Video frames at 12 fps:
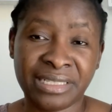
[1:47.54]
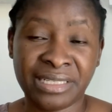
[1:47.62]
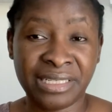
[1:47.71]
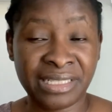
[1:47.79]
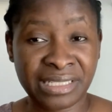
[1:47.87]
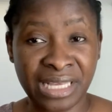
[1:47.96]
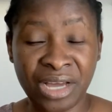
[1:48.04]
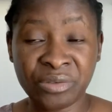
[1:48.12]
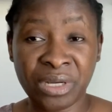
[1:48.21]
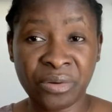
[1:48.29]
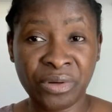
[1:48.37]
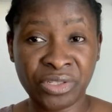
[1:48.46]
it's how you
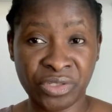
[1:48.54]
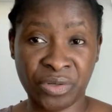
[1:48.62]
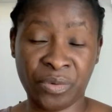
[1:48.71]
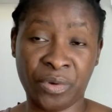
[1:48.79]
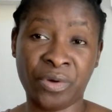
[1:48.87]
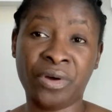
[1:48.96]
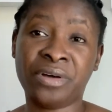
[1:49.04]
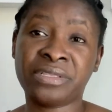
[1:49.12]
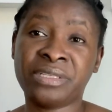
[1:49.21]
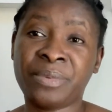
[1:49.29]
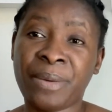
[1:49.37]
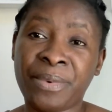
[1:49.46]
are going to
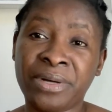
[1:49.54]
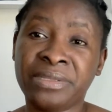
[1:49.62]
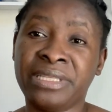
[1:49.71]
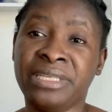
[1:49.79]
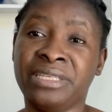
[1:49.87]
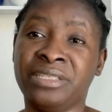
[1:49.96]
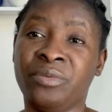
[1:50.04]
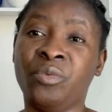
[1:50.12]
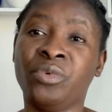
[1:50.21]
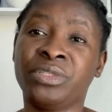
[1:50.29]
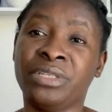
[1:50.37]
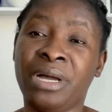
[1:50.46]
gossip about the
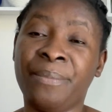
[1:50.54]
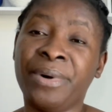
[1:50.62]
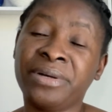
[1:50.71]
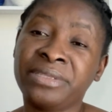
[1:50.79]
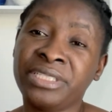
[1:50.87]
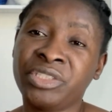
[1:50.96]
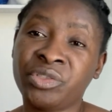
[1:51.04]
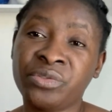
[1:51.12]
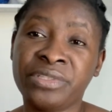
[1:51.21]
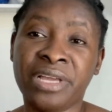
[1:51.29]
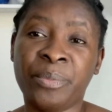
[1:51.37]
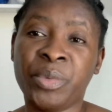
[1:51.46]
shoes
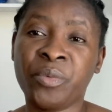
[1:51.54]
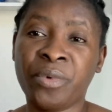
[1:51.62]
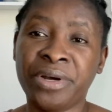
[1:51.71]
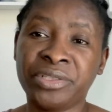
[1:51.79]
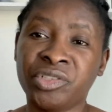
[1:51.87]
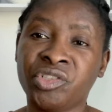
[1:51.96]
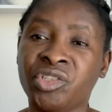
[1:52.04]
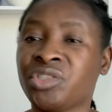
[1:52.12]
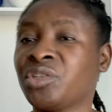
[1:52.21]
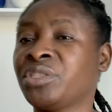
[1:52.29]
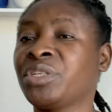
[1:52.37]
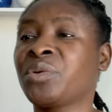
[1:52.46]
they have been wearing to church
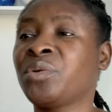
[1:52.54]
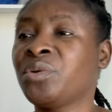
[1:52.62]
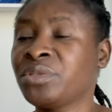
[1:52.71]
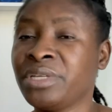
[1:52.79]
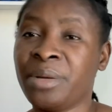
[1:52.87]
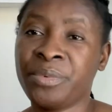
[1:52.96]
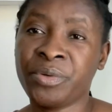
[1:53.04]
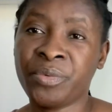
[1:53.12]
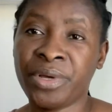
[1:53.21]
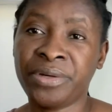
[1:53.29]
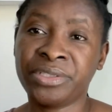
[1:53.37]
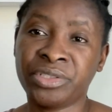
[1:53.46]
or the clothes they have been
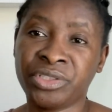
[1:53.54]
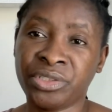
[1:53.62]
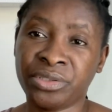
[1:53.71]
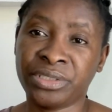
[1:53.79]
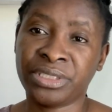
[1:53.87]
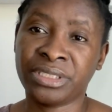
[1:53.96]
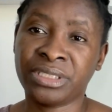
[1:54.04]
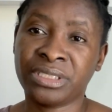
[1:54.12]
wearing to church.